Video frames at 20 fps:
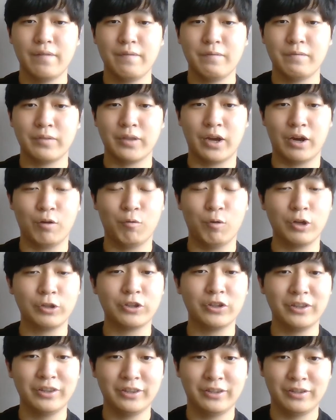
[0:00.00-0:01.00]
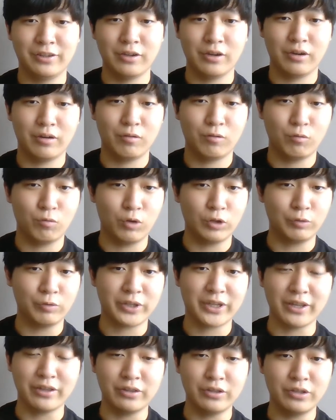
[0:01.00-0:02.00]
Now, what we
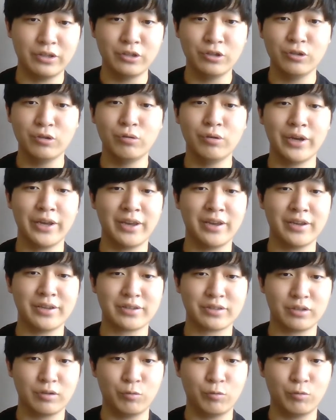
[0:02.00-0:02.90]
can do is